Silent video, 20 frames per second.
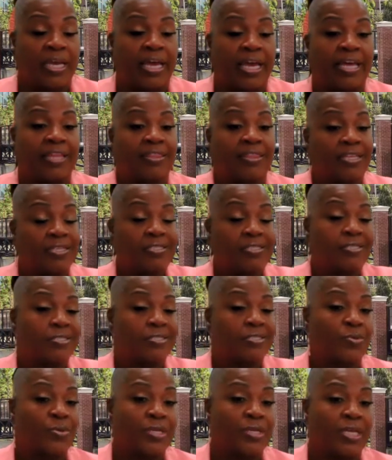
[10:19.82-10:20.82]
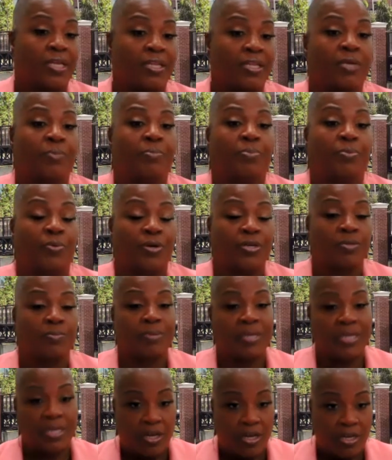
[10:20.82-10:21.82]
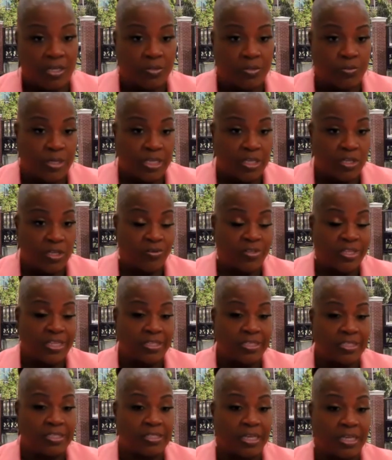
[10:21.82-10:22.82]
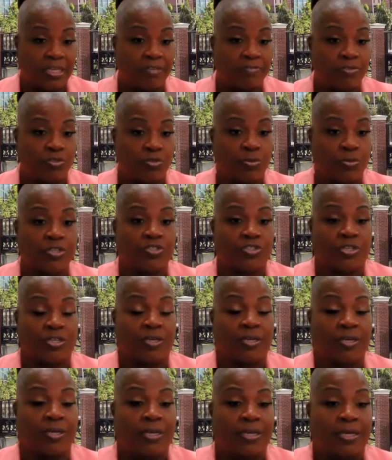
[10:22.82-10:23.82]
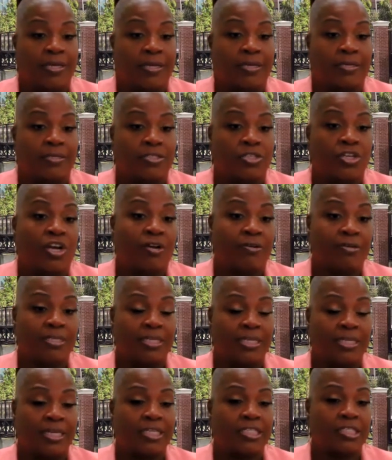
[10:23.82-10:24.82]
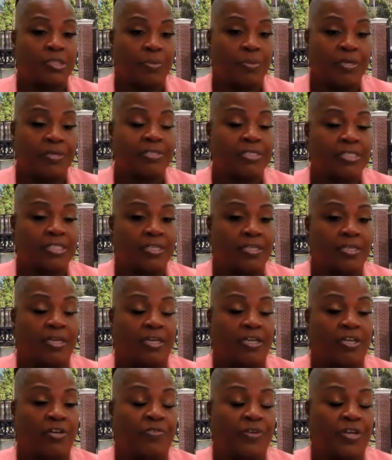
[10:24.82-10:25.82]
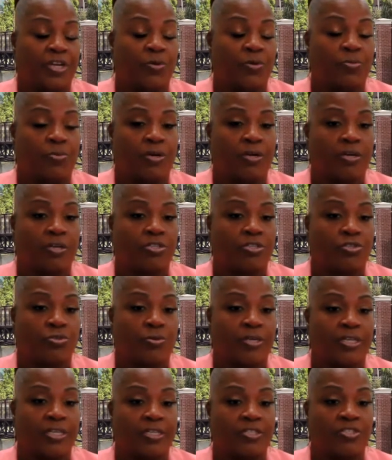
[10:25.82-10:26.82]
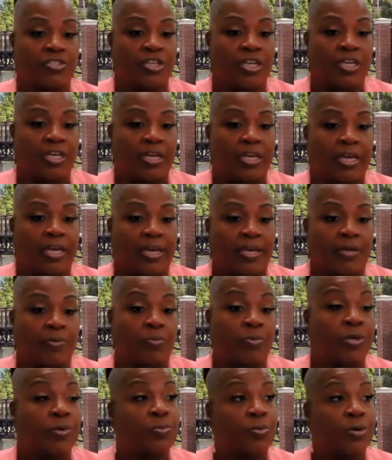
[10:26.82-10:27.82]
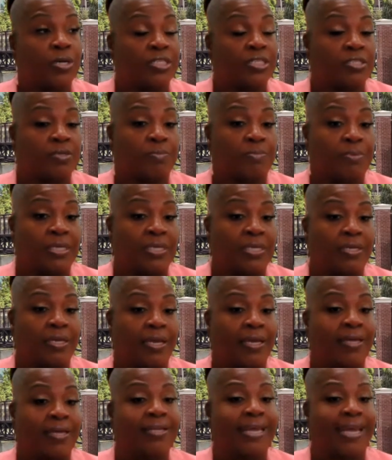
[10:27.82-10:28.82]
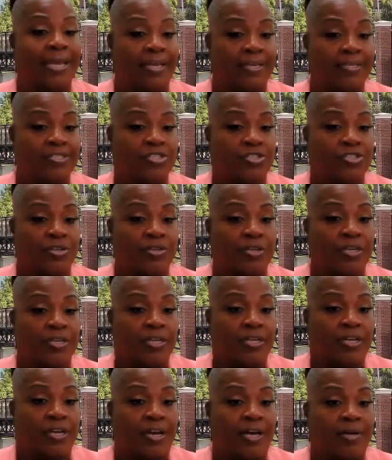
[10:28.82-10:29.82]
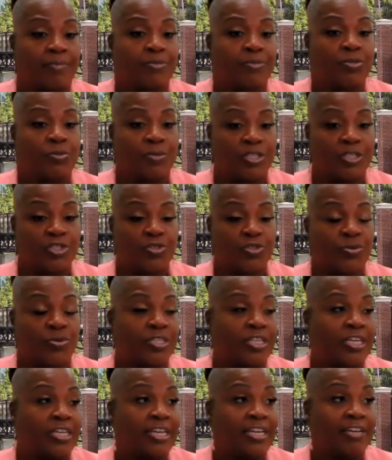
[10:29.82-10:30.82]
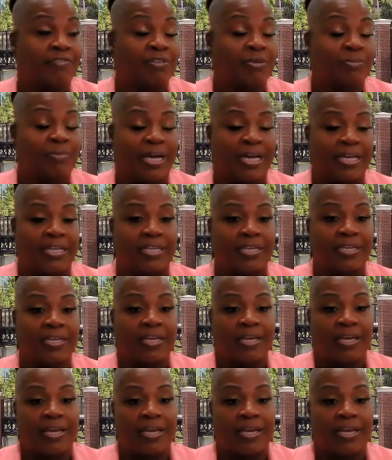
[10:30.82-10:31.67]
And this is critically important because we know that the state of Georgia is currently experiencing a healthcare worker shortage, and we want to be an answer to ensure that everybody